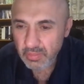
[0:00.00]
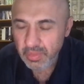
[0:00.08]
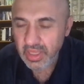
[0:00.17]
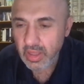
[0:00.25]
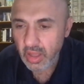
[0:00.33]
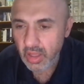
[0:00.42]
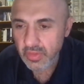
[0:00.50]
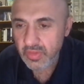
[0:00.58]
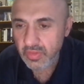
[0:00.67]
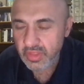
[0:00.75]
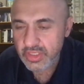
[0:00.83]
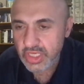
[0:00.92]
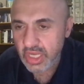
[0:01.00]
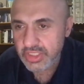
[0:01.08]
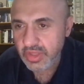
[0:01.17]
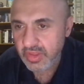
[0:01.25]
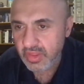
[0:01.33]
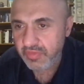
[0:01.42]
Because the
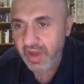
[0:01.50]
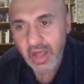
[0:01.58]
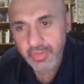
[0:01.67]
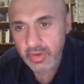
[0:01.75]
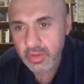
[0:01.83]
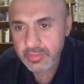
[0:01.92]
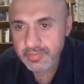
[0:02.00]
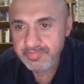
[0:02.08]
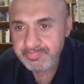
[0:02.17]
judge is his father.